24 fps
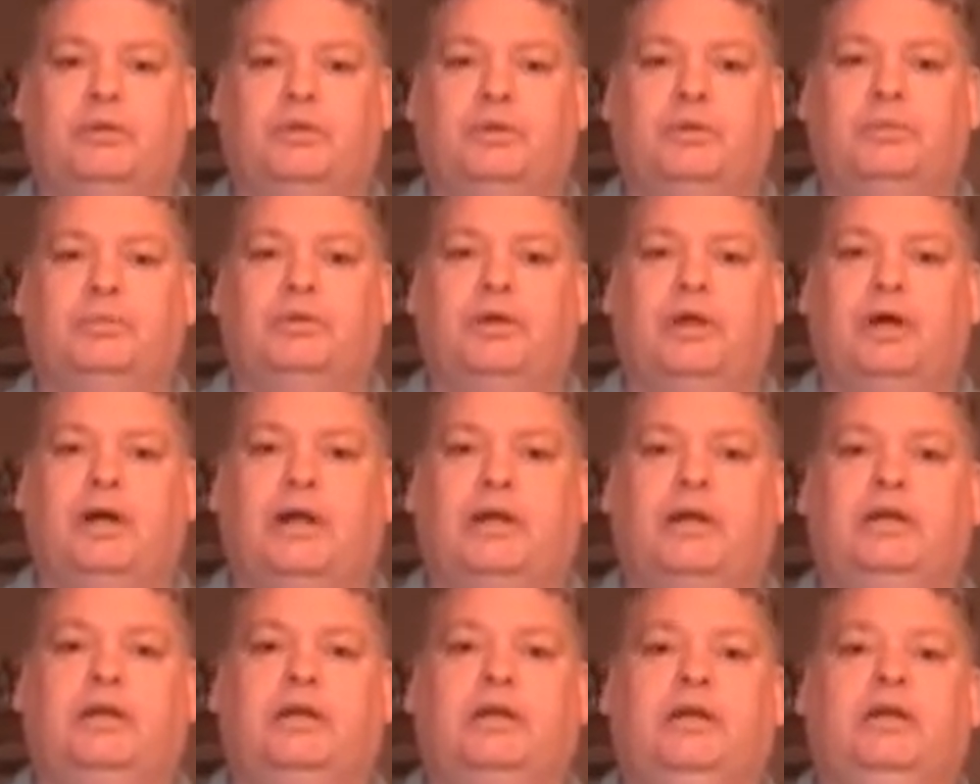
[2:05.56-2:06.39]

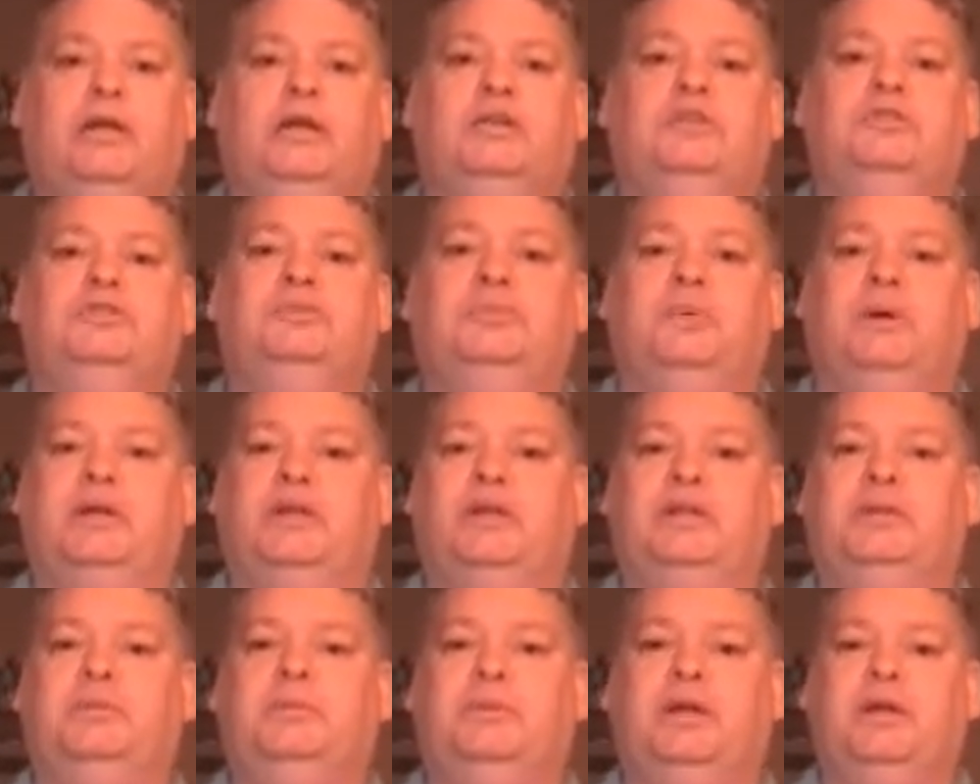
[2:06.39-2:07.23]
reply to my
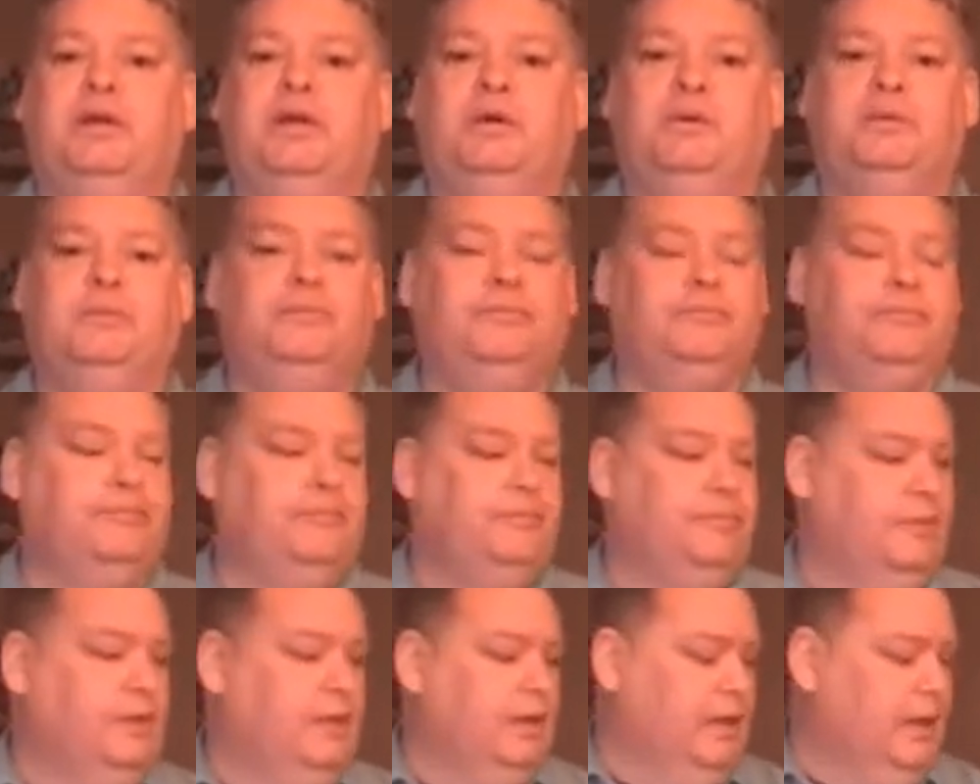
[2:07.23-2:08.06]
email,
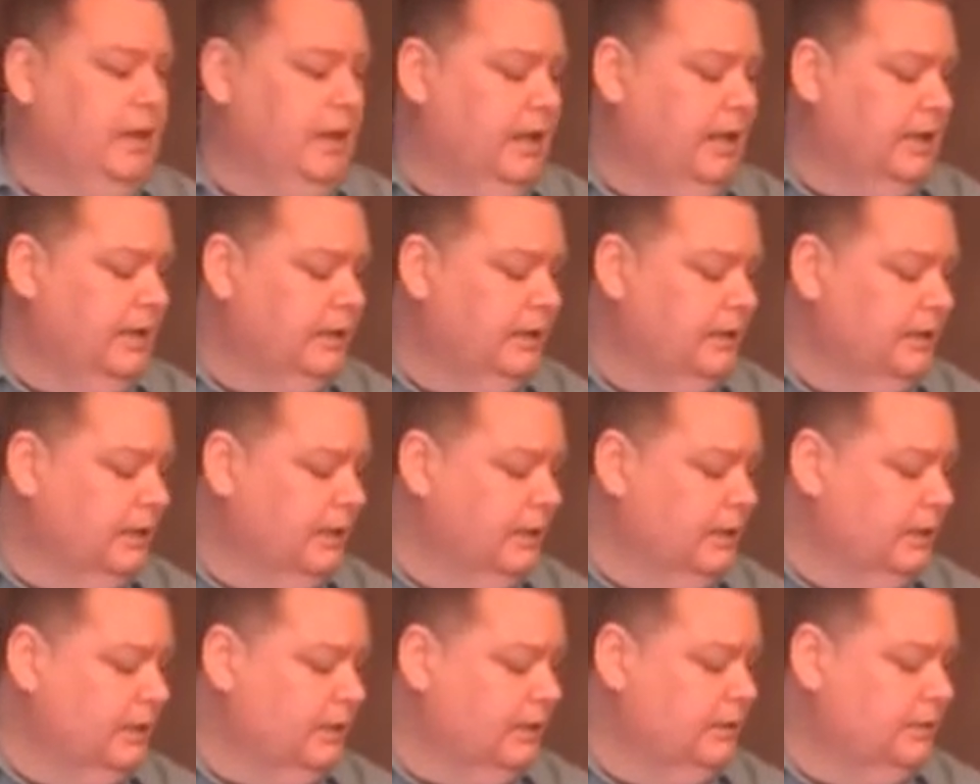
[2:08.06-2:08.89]
and
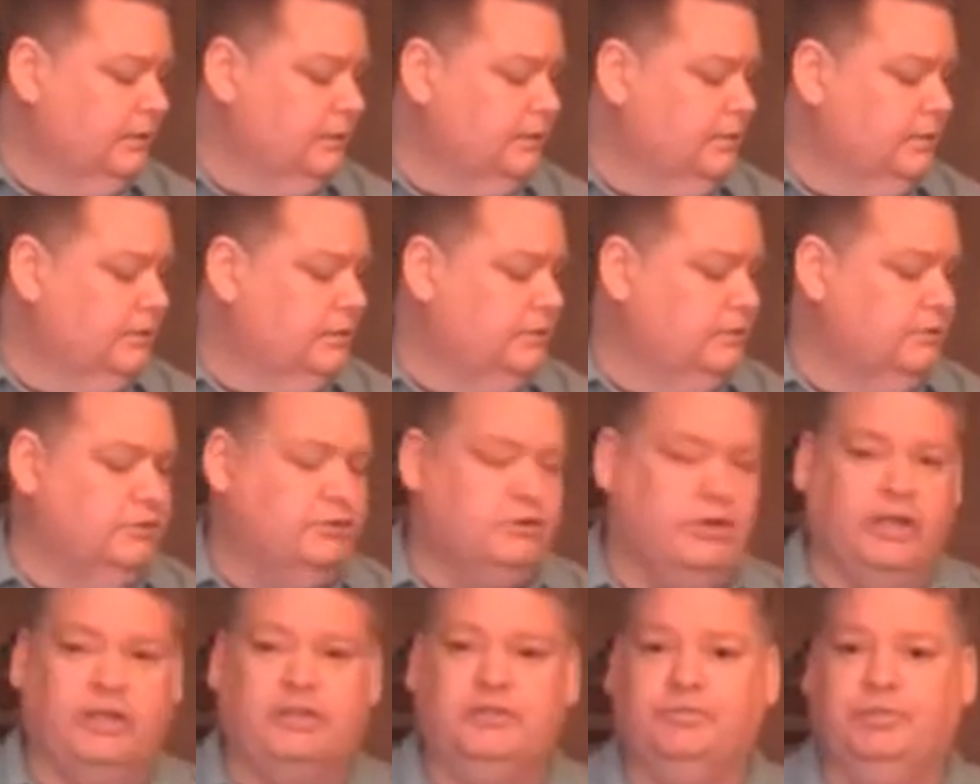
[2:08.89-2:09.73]

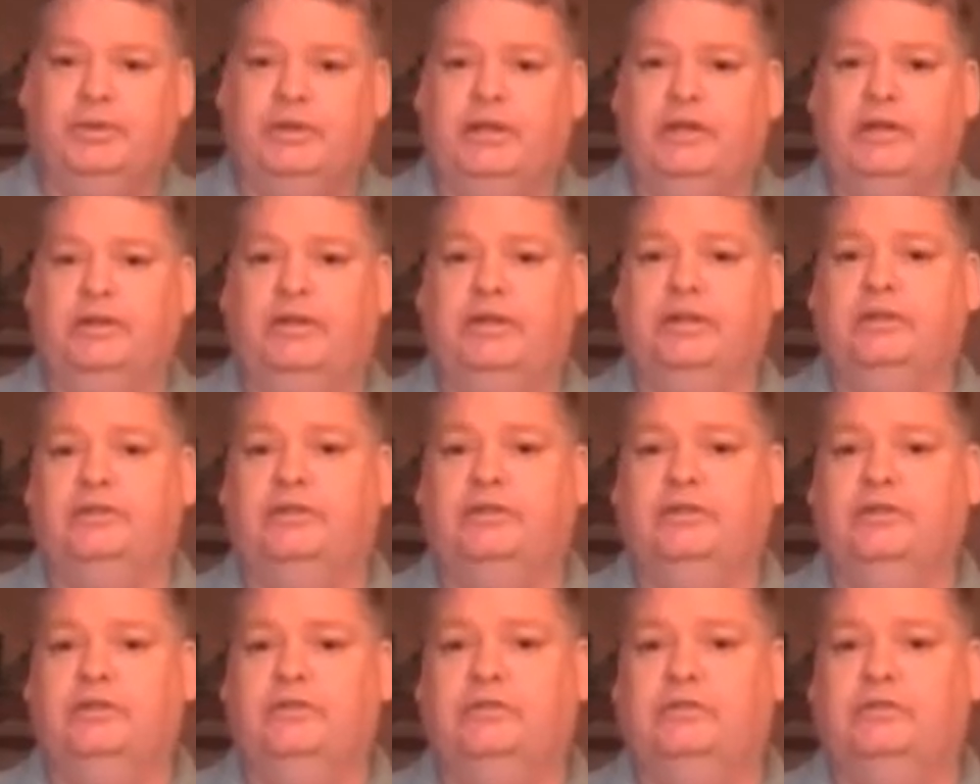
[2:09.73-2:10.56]
explaining that
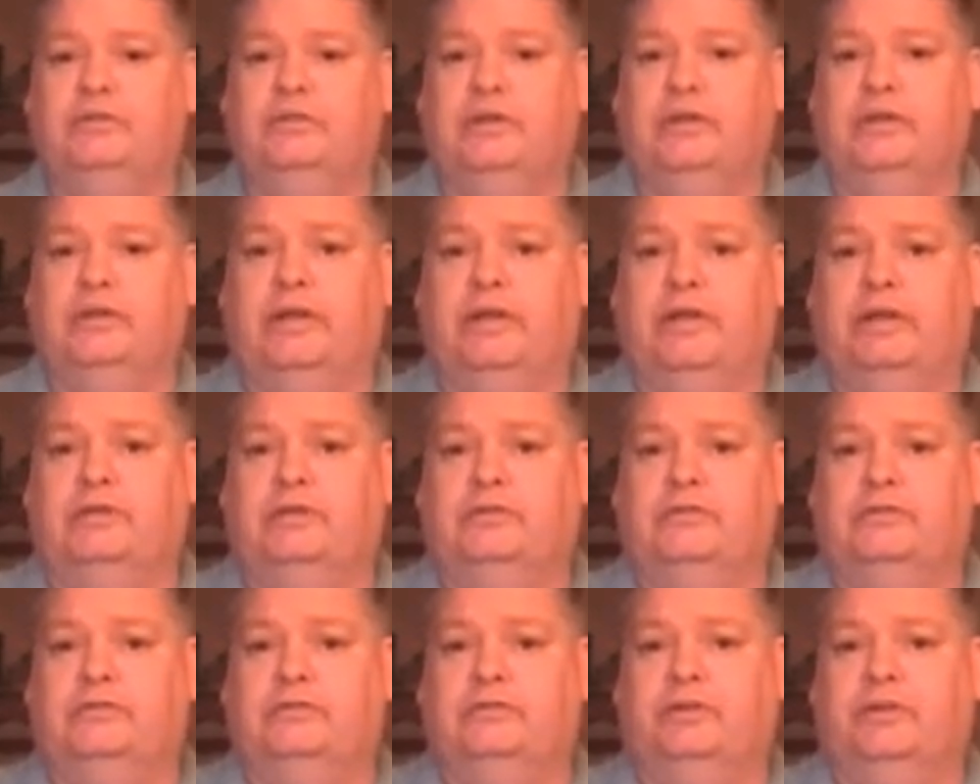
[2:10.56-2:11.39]

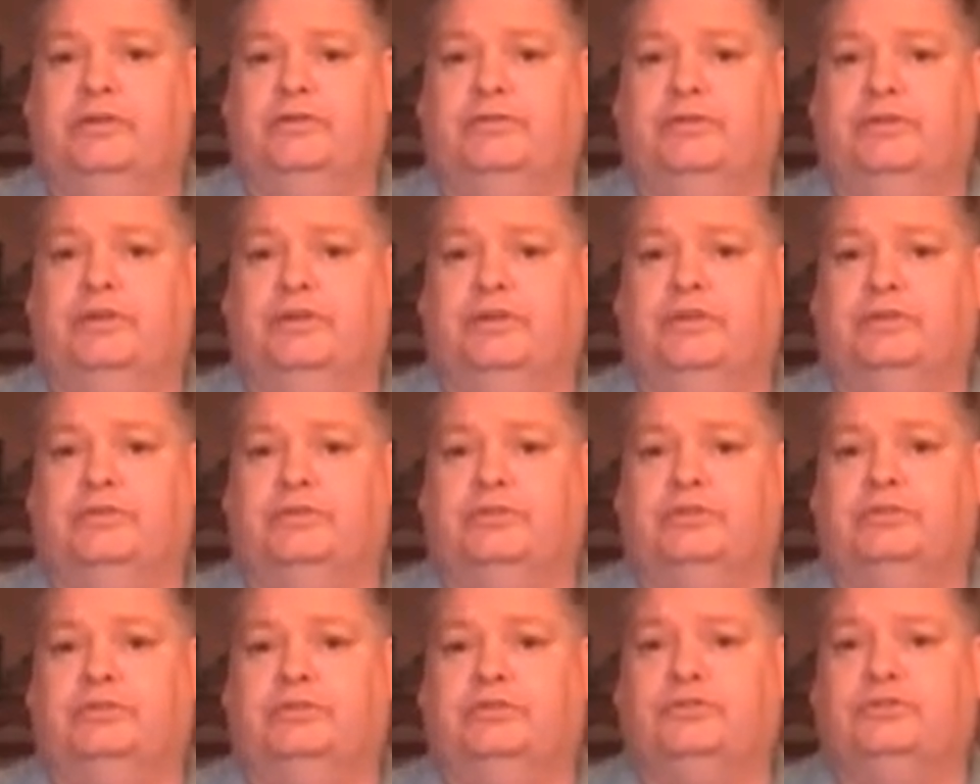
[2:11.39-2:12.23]
the vendor
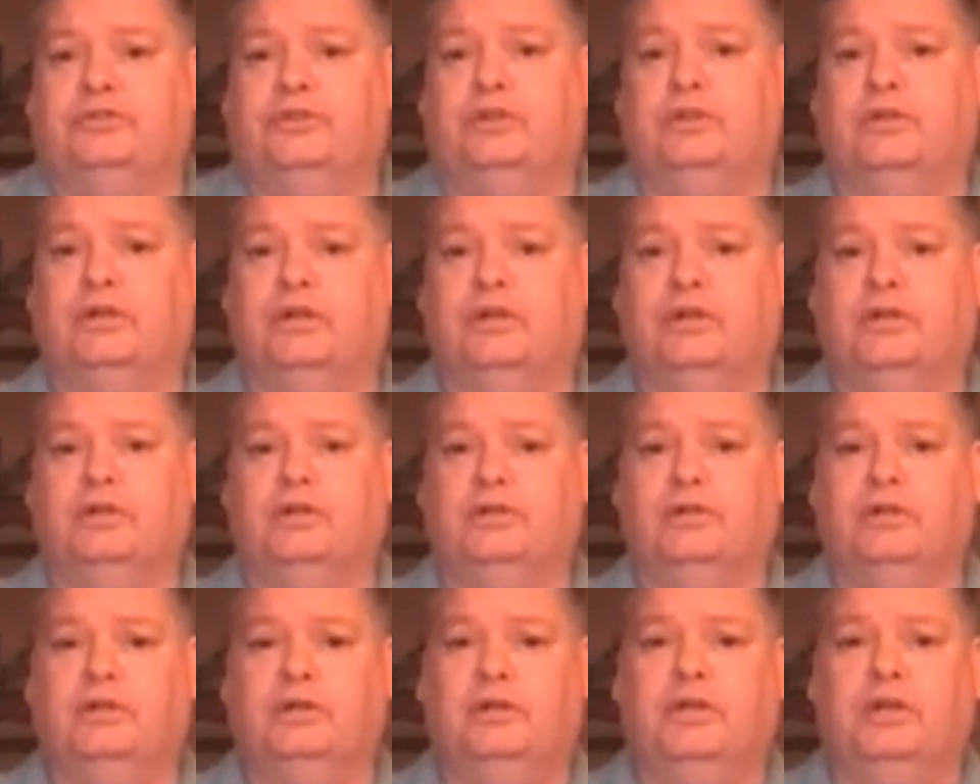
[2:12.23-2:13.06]
was just no
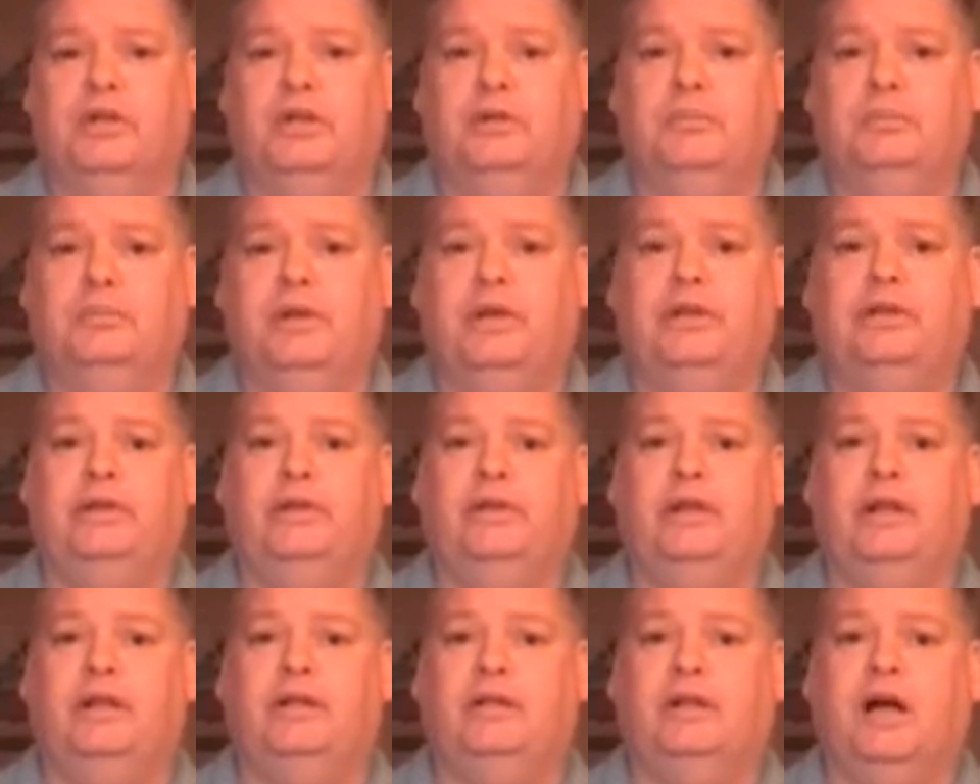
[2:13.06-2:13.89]
longer
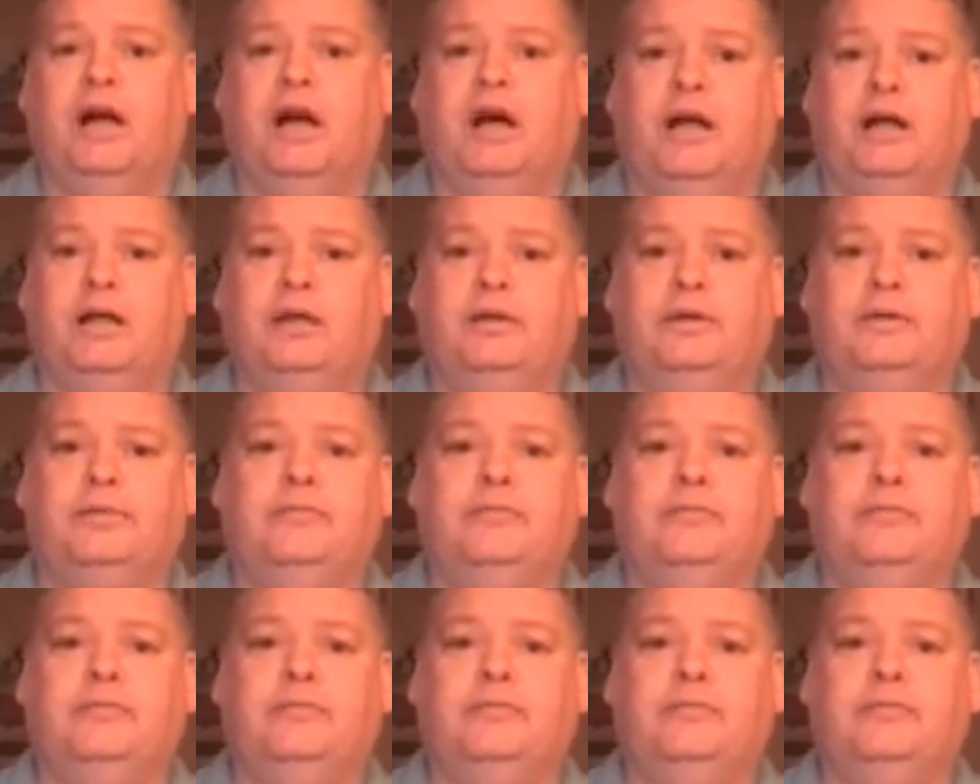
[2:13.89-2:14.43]
making that lock.